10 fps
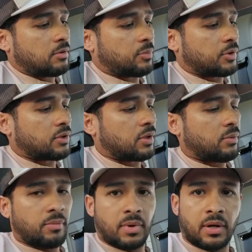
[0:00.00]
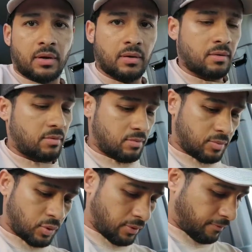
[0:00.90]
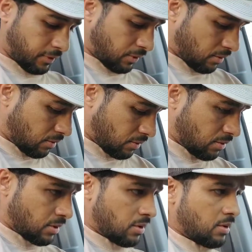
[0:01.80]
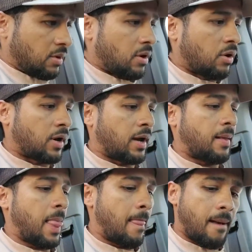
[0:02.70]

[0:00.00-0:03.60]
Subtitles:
especially with my broken finger. Okay.